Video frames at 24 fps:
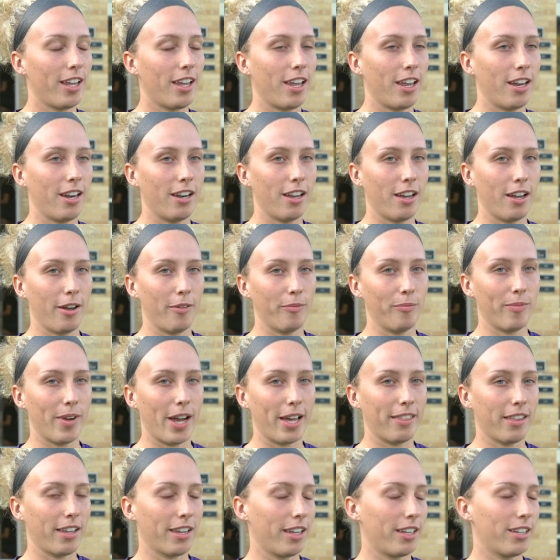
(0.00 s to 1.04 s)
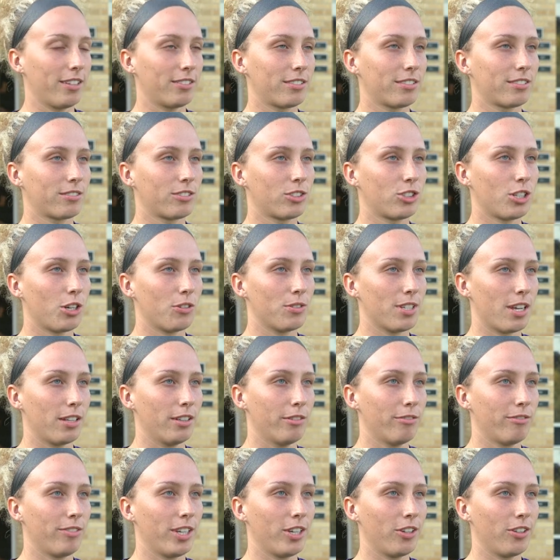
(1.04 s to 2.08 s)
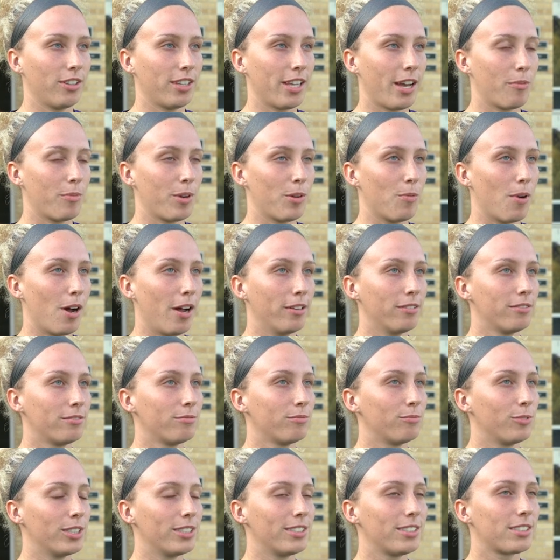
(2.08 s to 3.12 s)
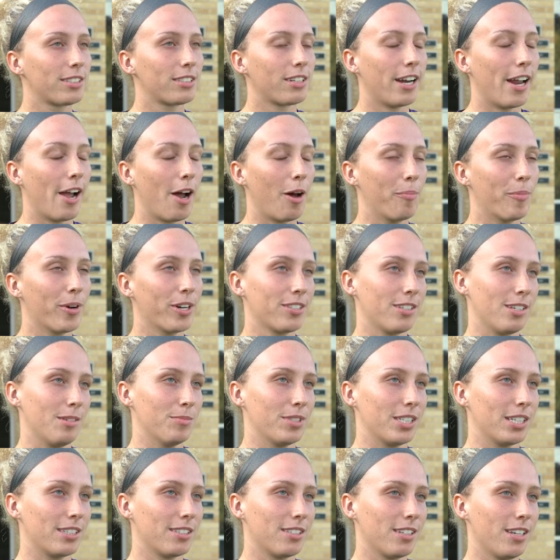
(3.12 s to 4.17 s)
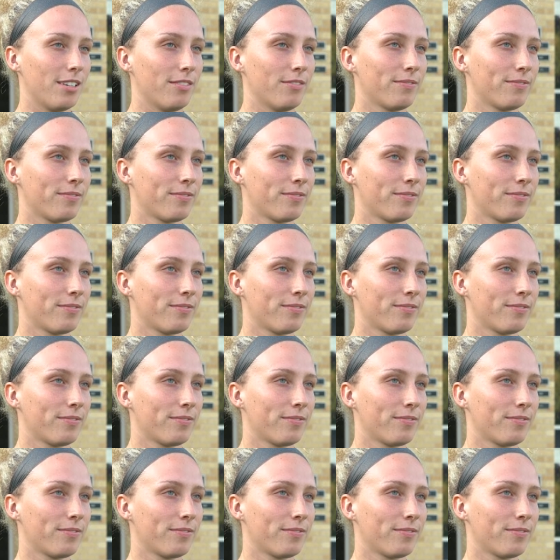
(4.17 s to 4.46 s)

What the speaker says: And I think it shows on the field that we want what's going to help our team succeed.